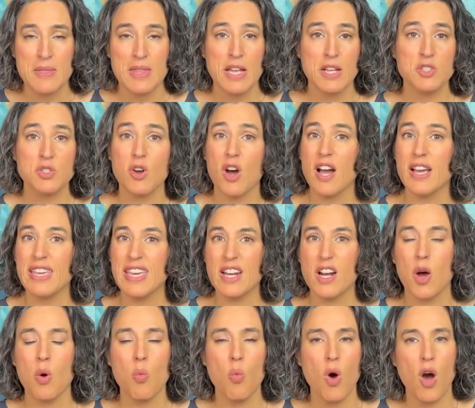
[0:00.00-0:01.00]
And so again,
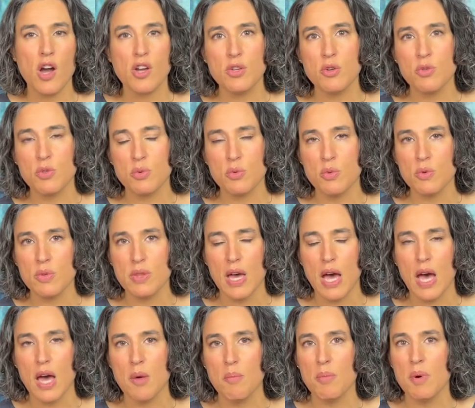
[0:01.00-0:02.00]
I'll walk you through
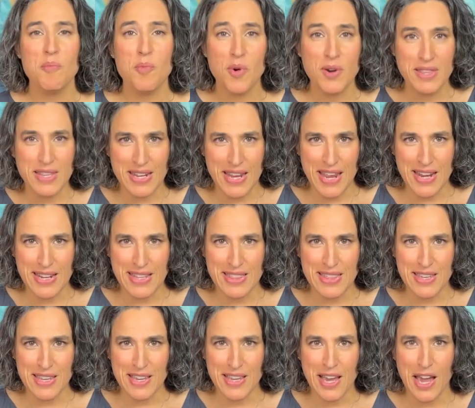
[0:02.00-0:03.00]
that. But more than
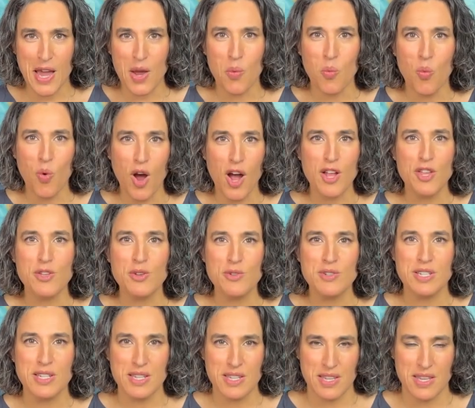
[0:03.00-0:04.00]
anything, I want you
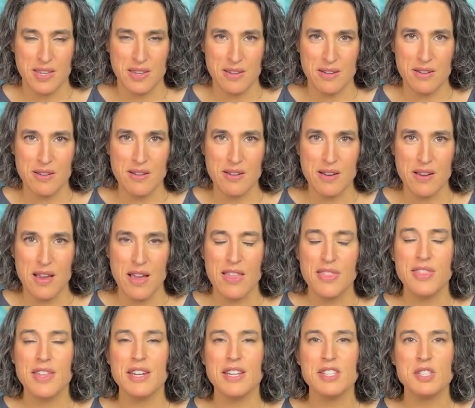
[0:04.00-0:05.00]
to hear
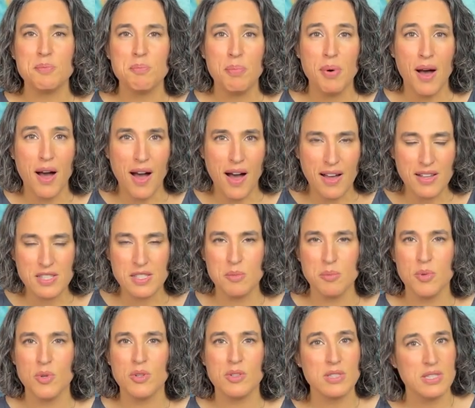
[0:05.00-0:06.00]
that it's
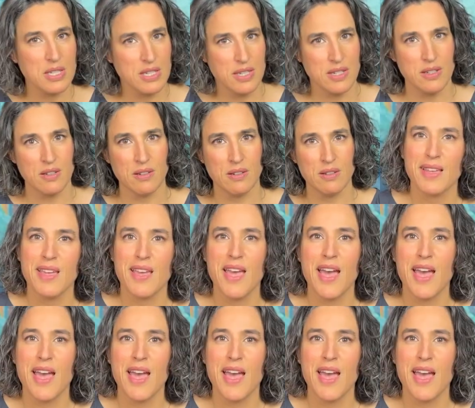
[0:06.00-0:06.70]
possible to heal.